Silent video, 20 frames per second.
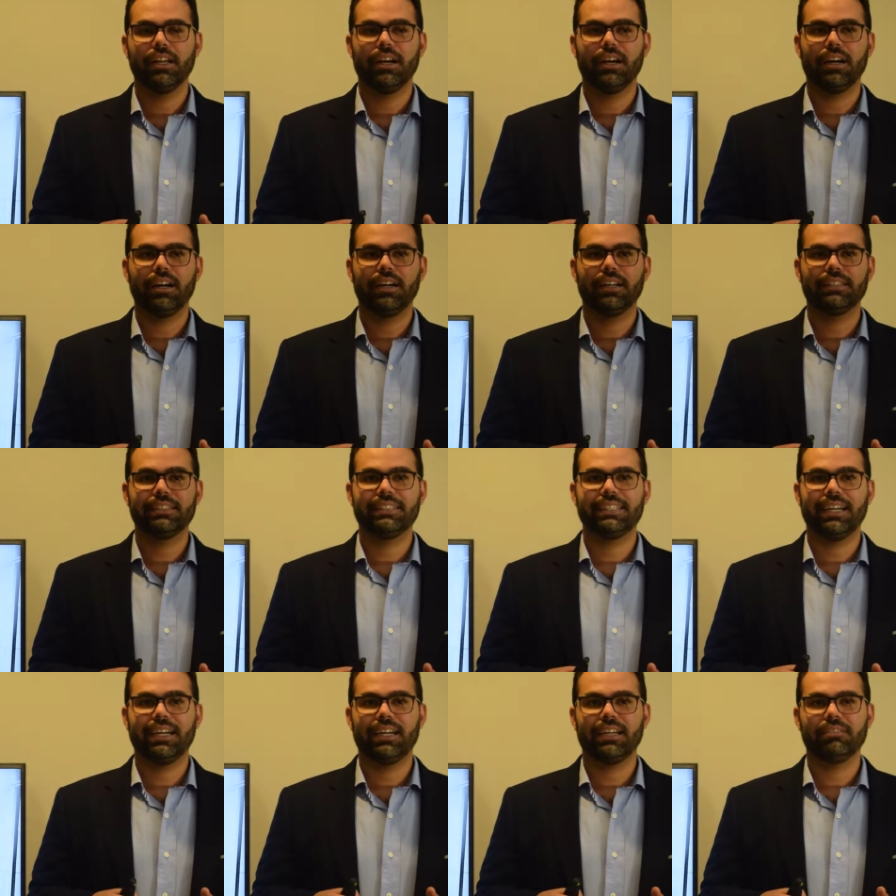
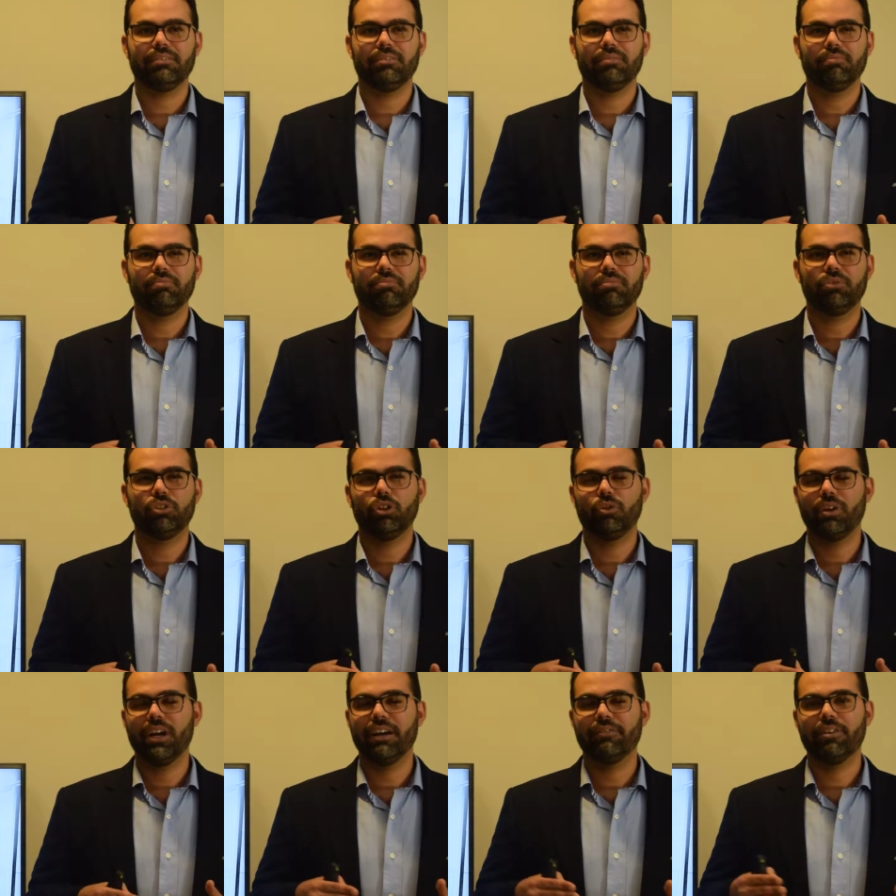that
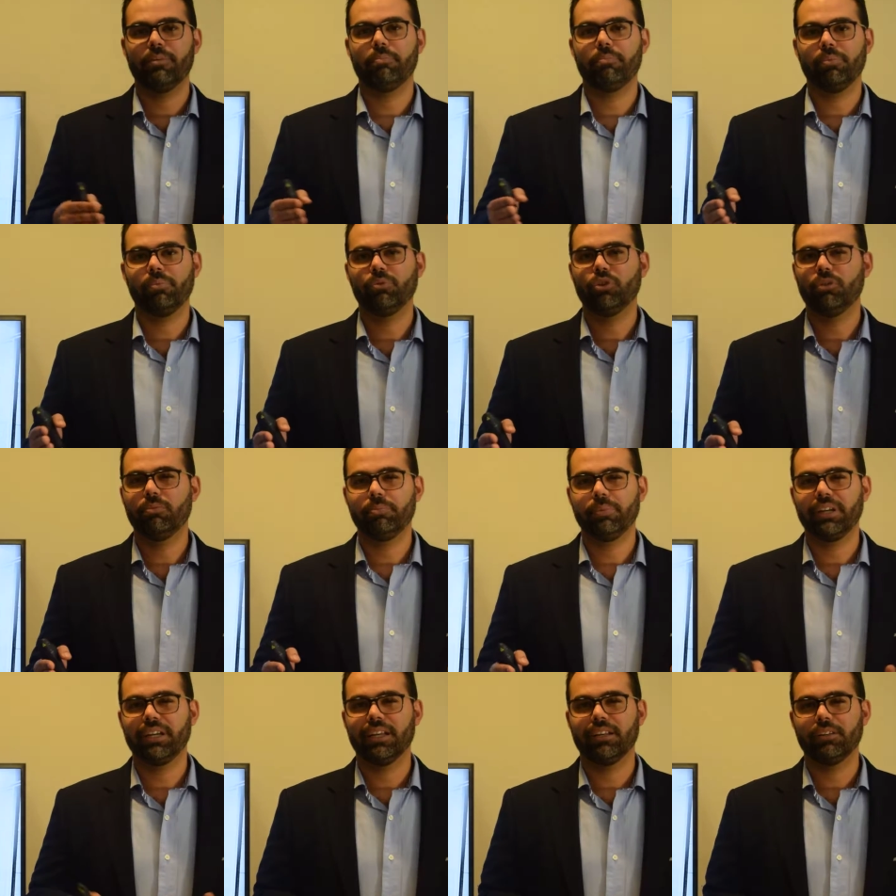don't
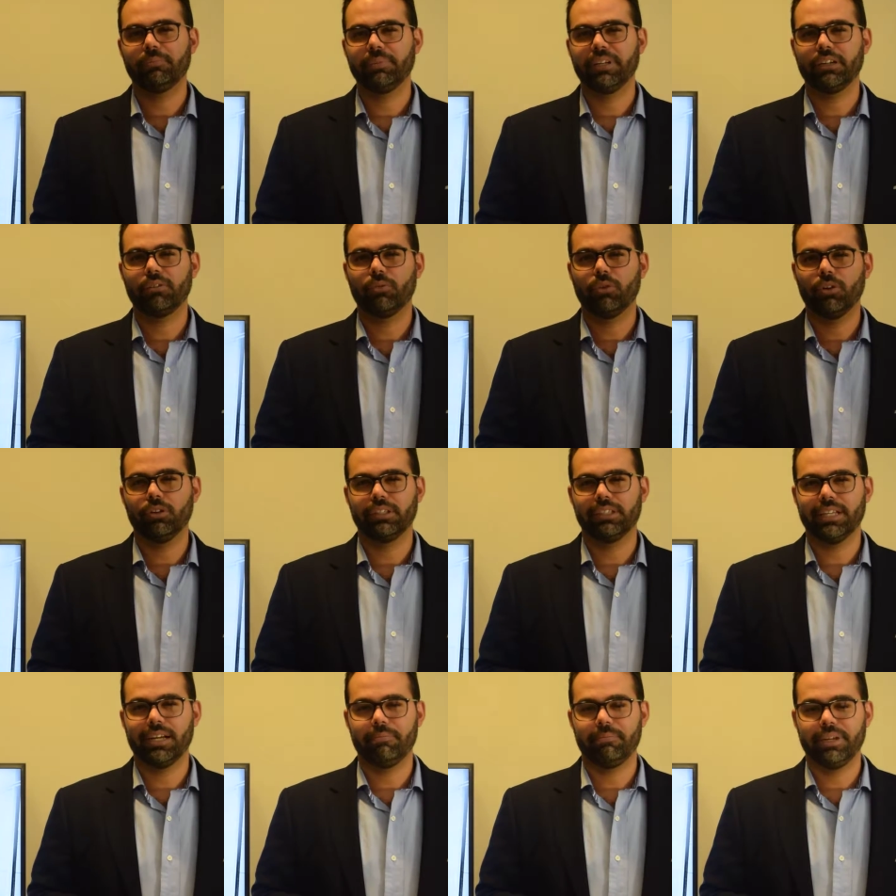play a big role
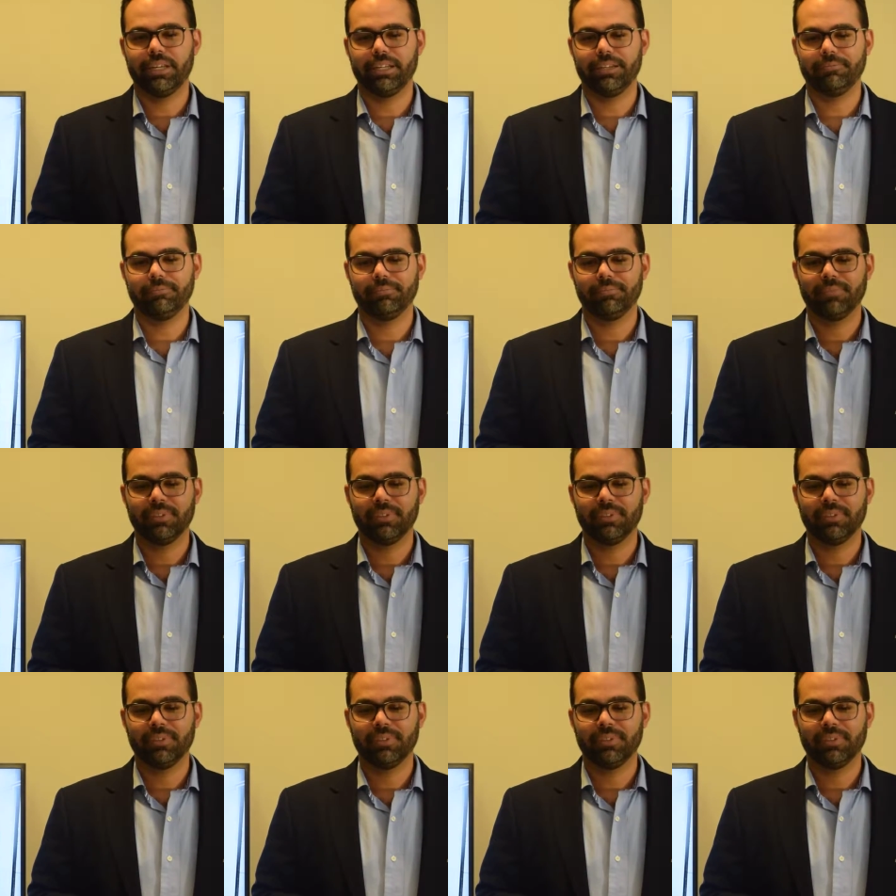in that meeting.